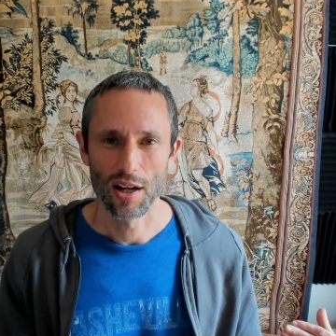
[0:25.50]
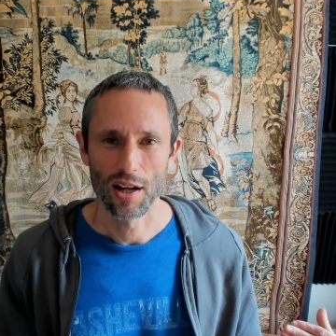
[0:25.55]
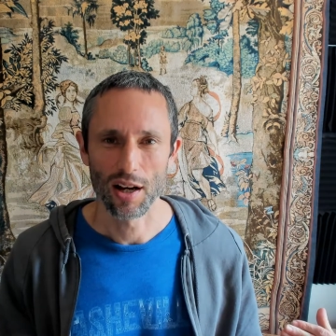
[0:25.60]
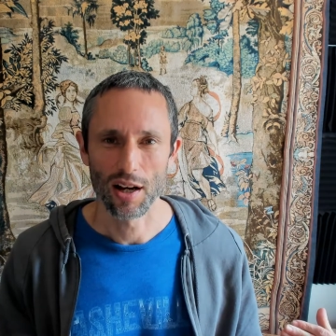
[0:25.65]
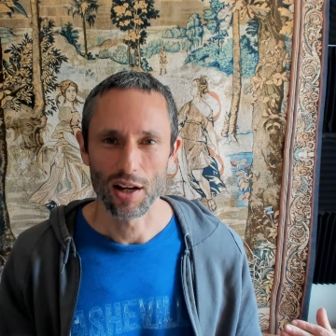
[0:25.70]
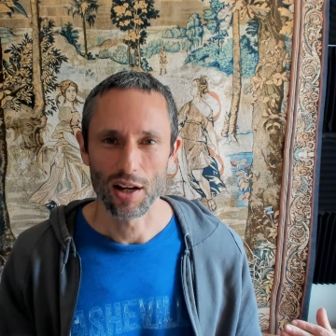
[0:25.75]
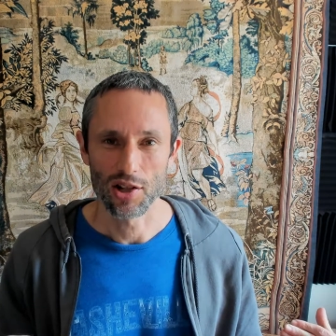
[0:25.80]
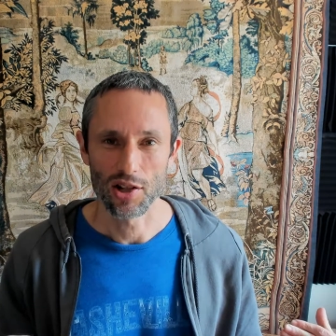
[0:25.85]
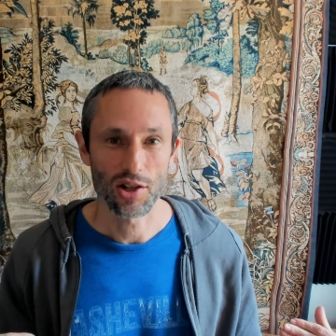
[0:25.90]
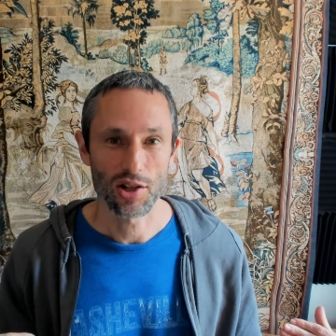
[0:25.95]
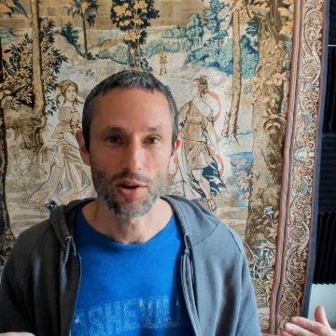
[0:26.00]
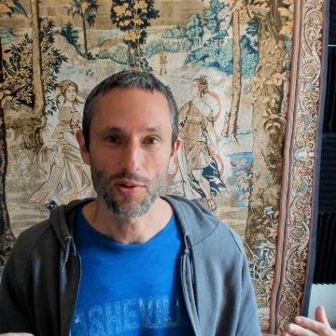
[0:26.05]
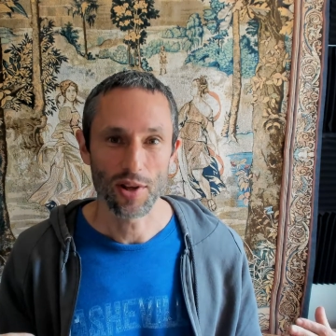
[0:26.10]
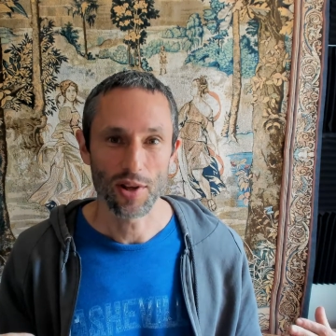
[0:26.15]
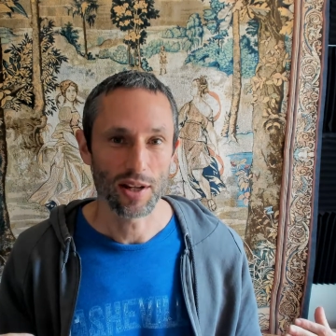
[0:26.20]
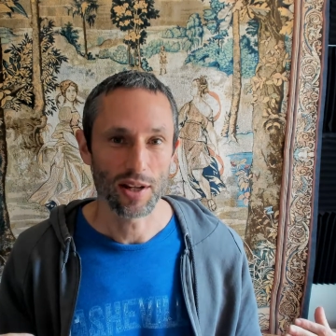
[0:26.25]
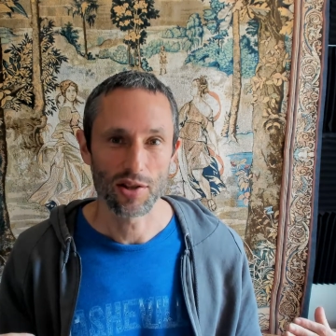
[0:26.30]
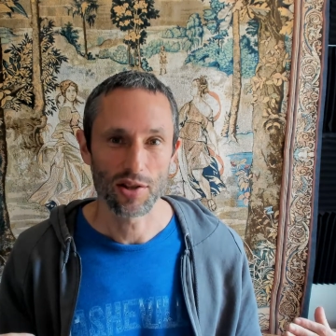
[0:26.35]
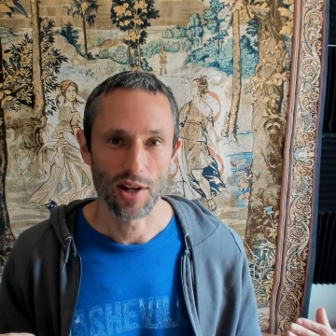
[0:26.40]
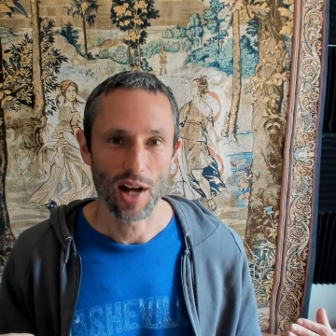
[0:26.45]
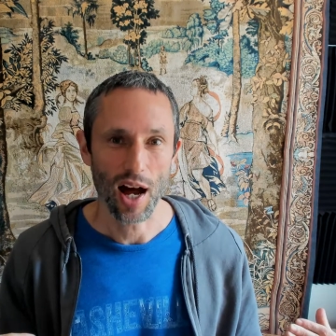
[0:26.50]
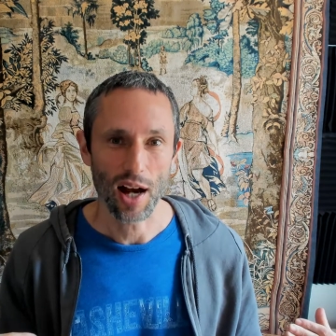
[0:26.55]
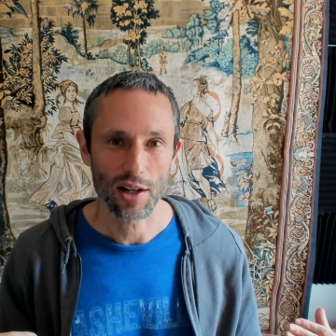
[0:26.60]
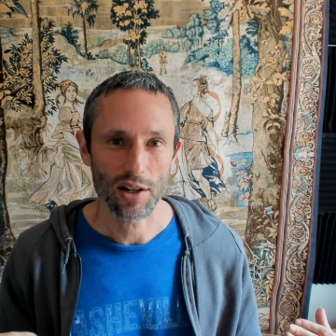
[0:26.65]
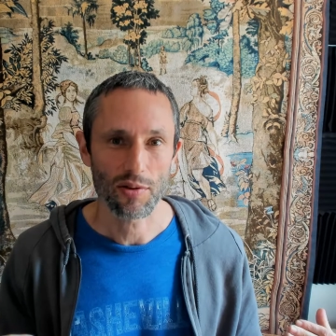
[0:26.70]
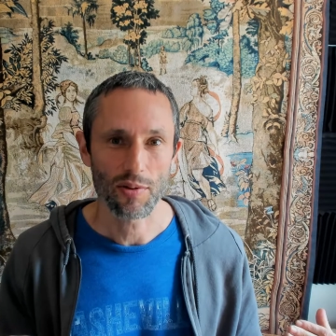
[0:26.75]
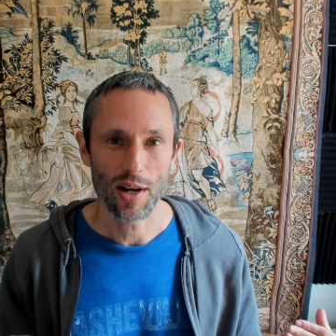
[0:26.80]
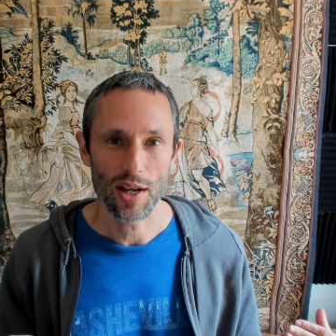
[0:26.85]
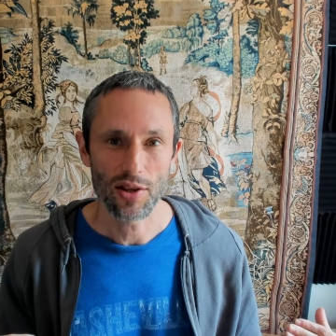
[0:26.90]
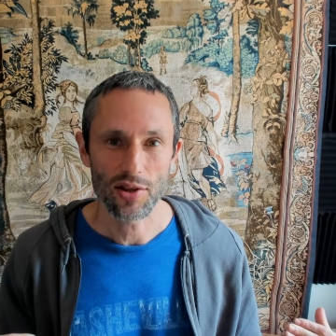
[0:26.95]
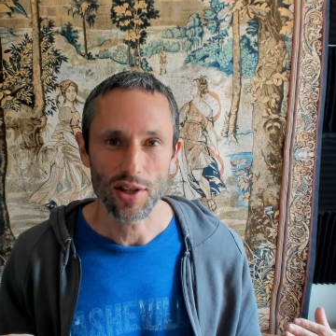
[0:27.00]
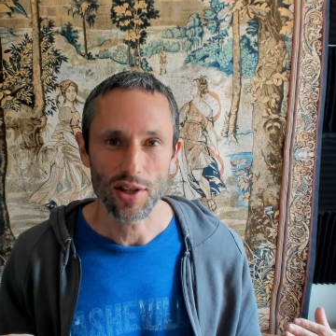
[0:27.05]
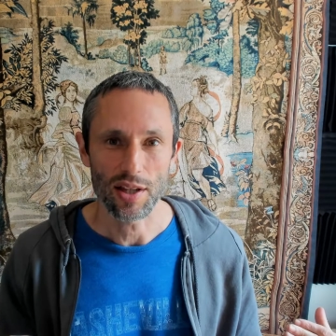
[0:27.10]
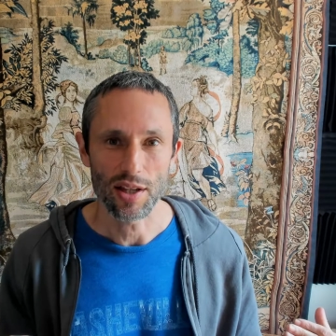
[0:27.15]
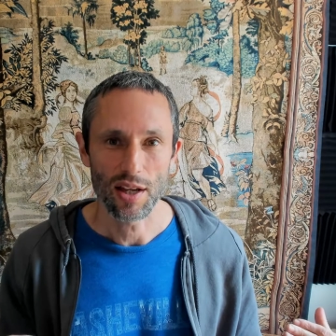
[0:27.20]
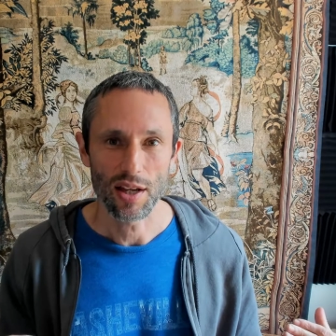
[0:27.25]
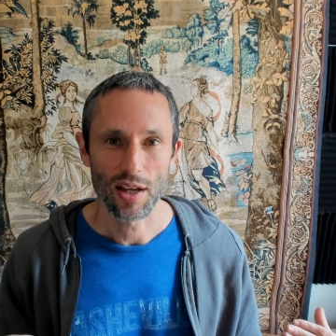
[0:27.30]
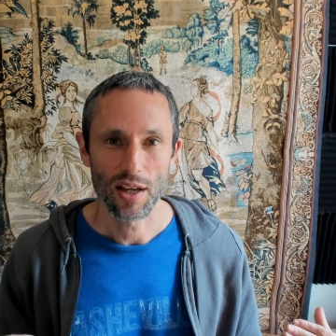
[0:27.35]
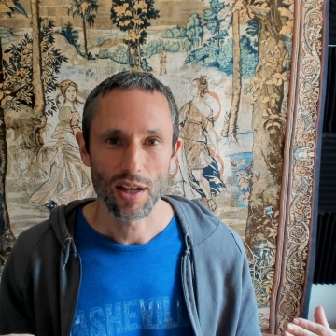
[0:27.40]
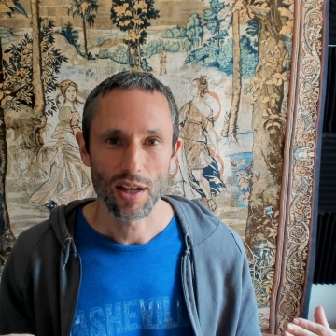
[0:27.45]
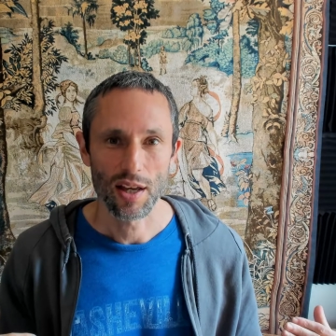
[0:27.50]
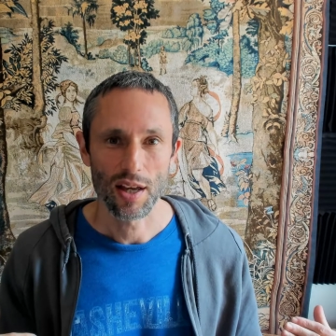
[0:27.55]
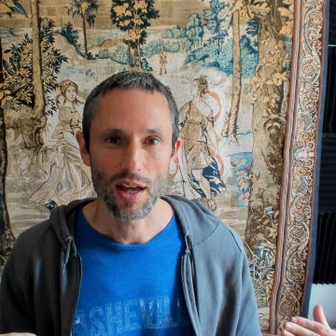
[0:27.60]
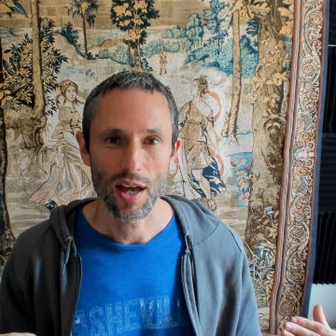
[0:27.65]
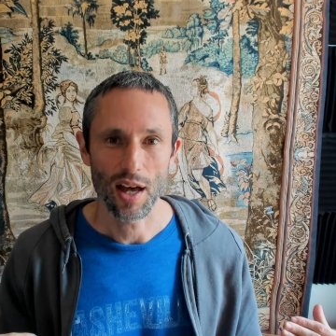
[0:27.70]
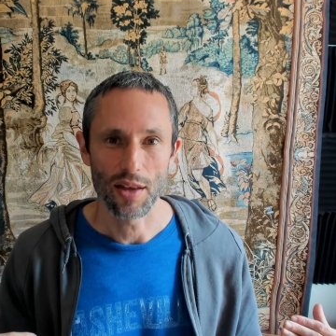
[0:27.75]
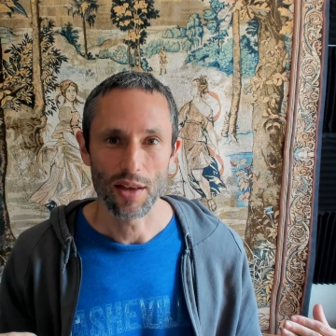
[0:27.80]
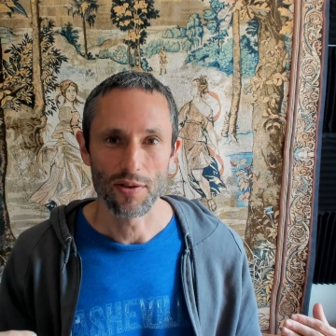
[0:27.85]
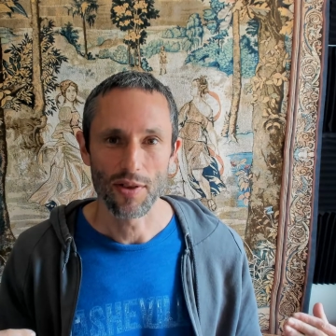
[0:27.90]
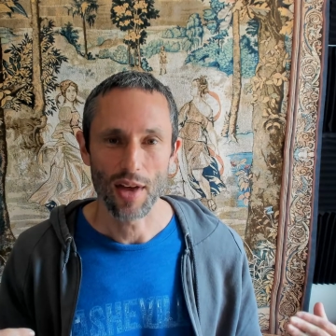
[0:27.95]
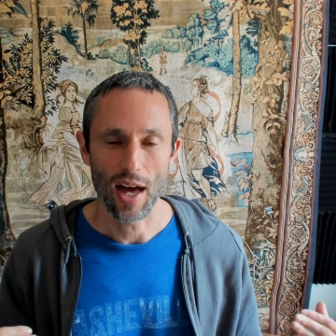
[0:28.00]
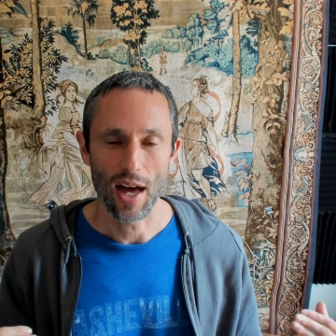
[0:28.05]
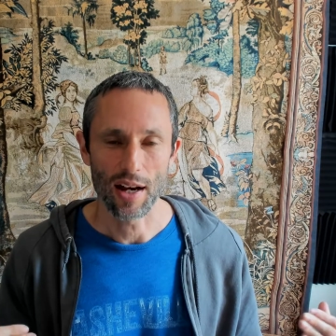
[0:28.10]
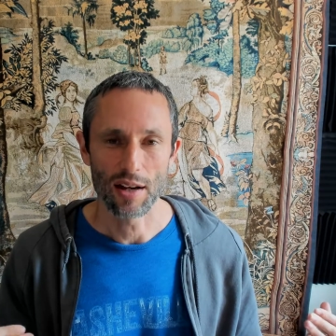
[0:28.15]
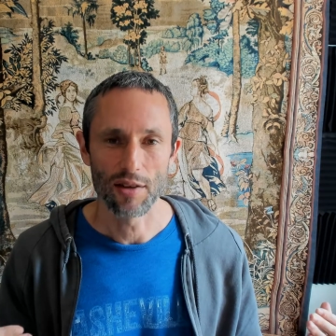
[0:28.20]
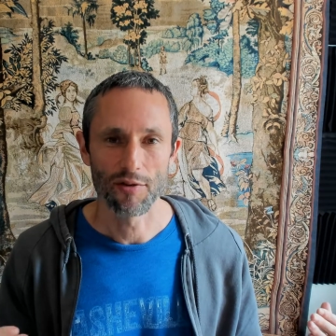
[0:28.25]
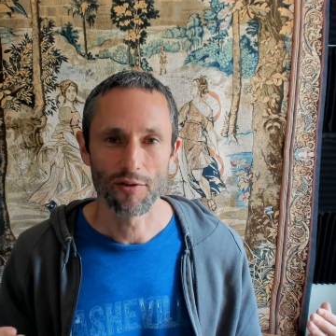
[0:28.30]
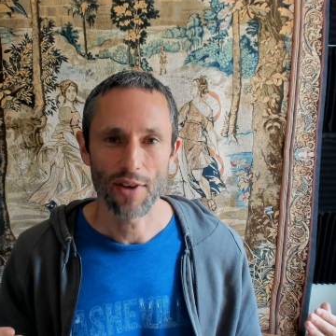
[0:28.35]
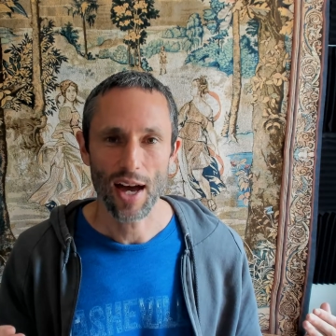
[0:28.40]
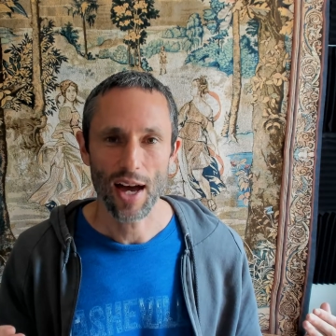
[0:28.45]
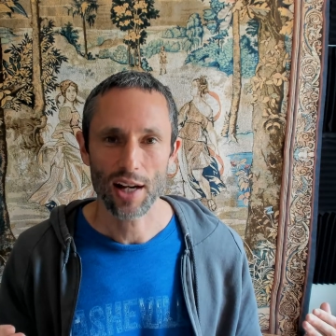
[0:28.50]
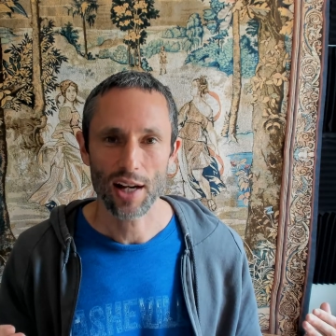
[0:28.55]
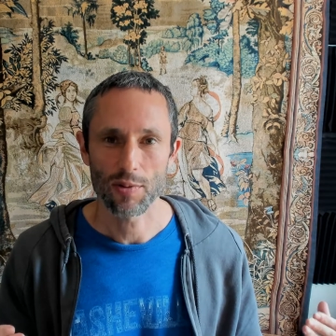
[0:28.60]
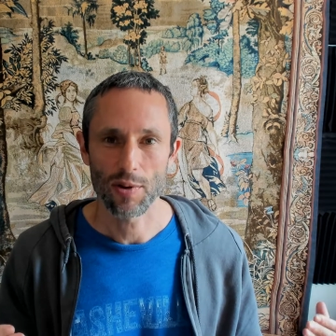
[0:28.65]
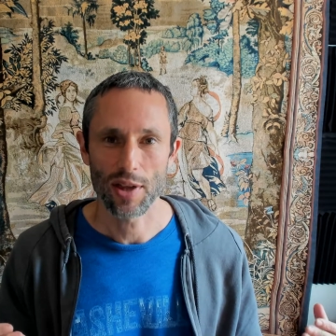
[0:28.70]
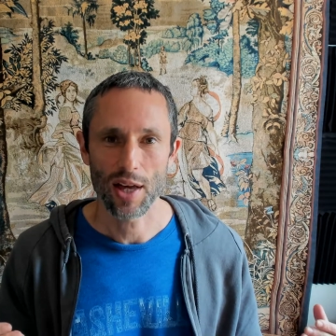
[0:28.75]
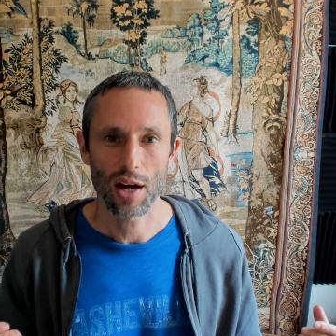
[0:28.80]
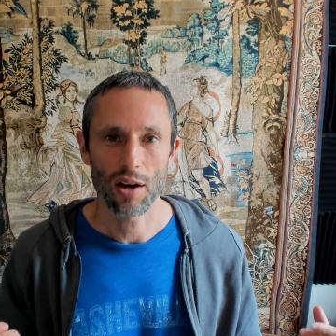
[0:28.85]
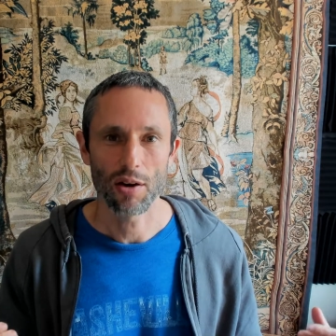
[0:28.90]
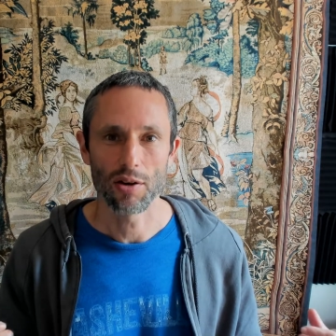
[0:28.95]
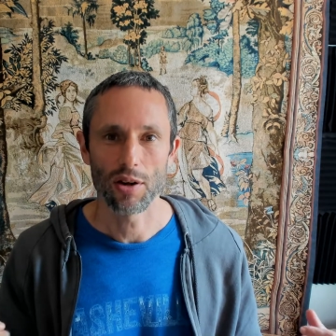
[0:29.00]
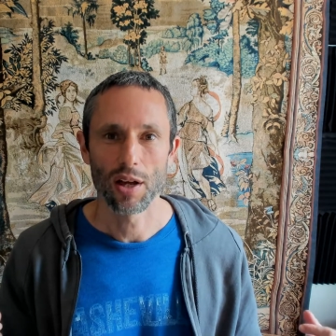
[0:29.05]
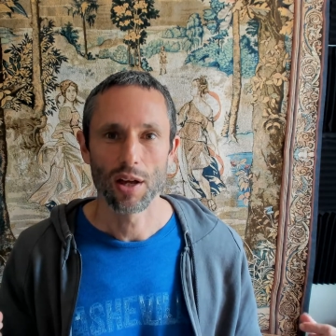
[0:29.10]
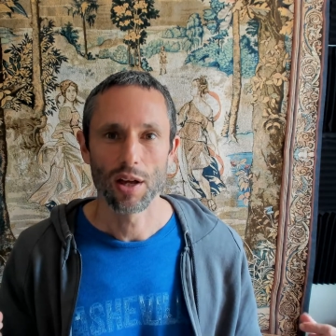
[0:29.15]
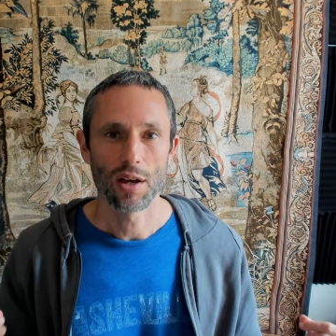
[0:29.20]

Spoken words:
show that he's not crazy, and that in fact, without